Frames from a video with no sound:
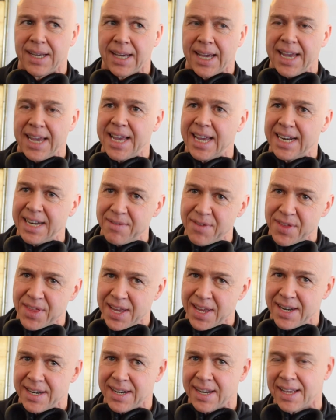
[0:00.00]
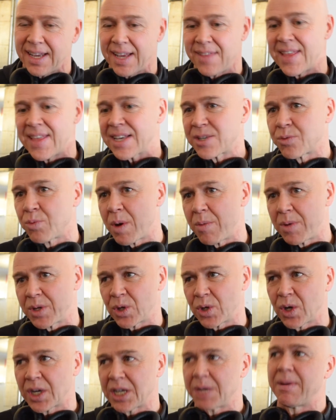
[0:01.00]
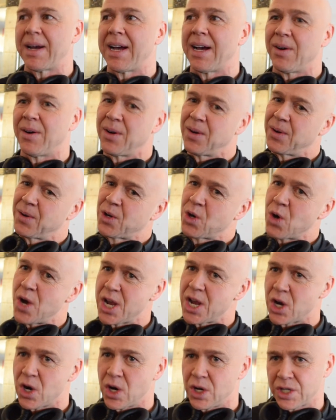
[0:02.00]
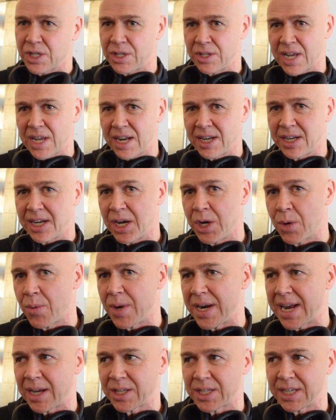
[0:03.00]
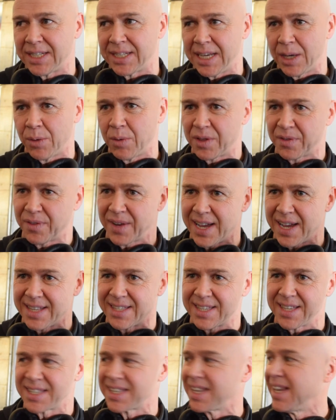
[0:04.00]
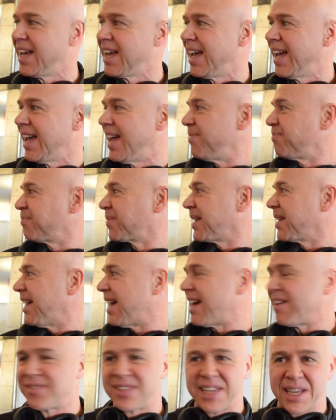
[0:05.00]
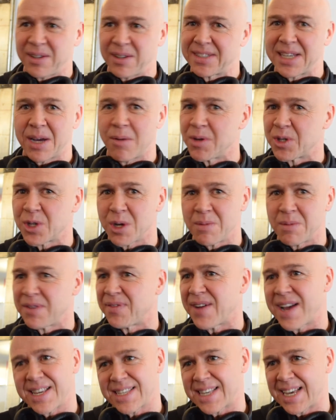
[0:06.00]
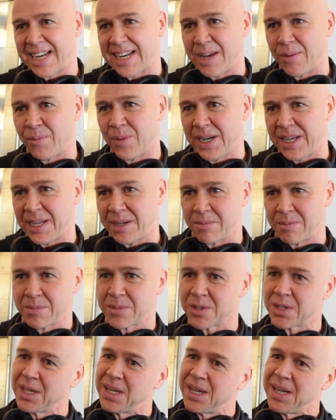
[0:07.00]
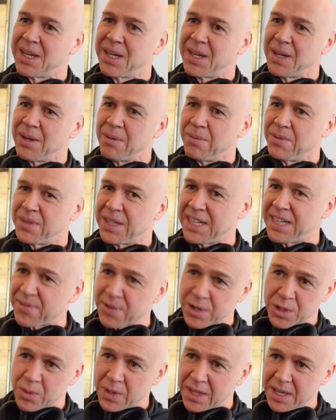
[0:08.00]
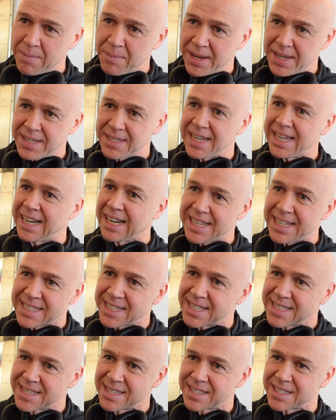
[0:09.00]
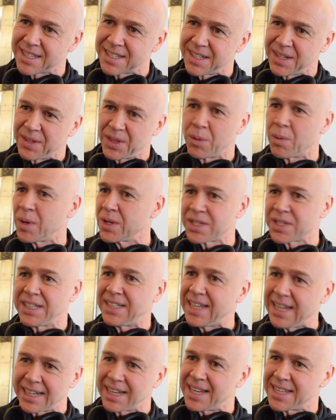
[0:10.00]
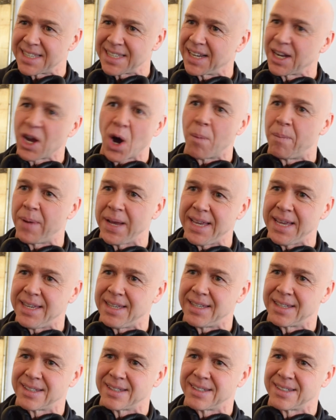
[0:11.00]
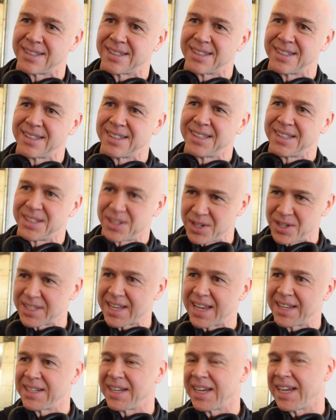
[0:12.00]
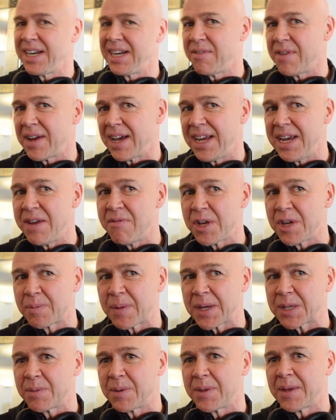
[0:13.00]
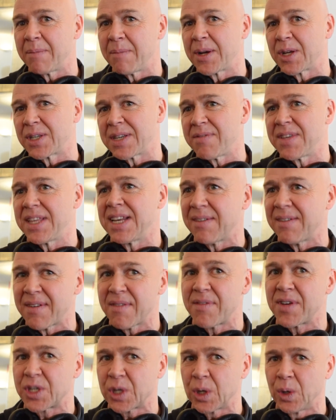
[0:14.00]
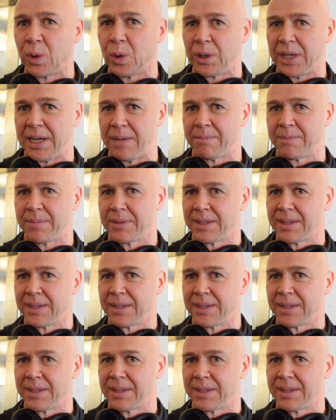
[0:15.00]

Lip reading: he had everything, and that's where we're talking about cutting corners and knowing how to deal with fighters. I've dealt with so many fighters like Liam Williams. The difference with him is he listens. The ones that didn't listen got beat. Do you understand? And he respects me for that, because everything I've ever told him,